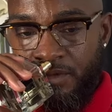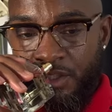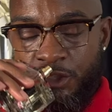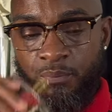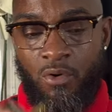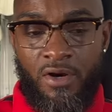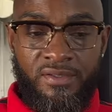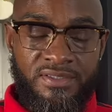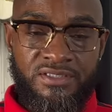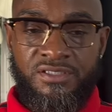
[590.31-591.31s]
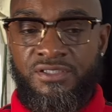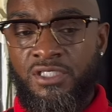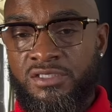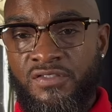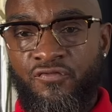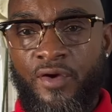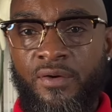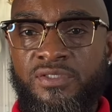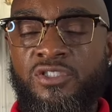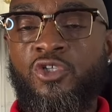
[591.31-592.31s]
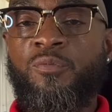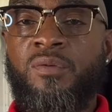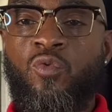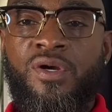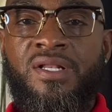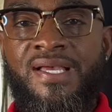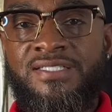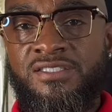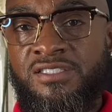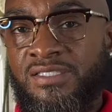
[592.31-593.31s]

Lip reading: the sparkling, seductive fragrance a little bit more classy.